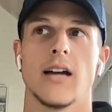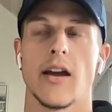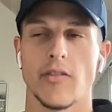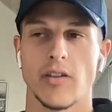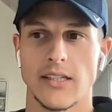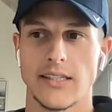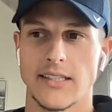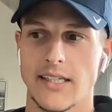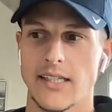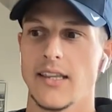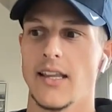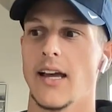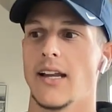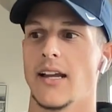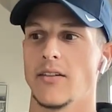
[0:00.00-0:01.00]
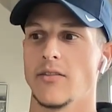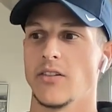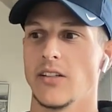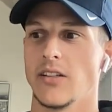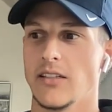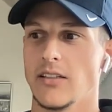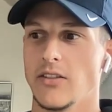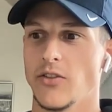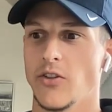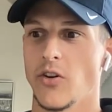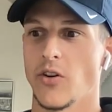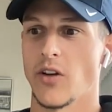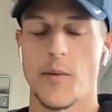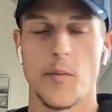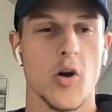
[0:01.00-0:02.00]
I really did that. I really, you
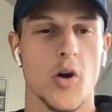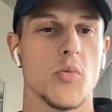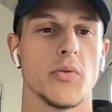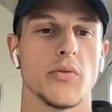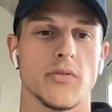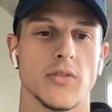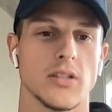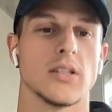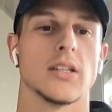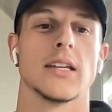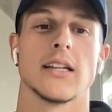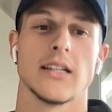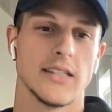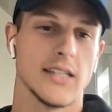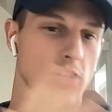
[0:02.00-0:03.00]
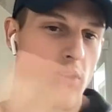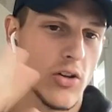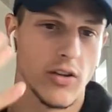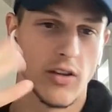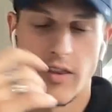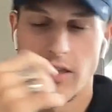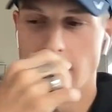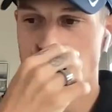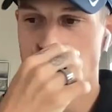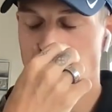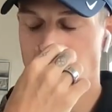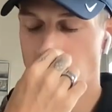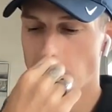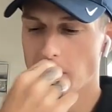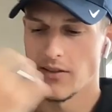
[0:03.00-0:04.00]
know, came home with like did all the things.
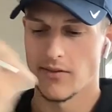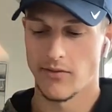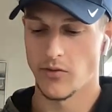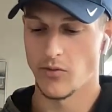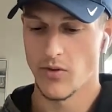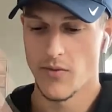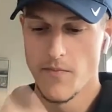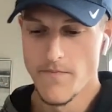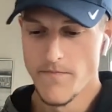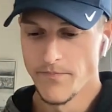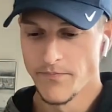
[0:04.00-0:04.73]
And I mean, if you,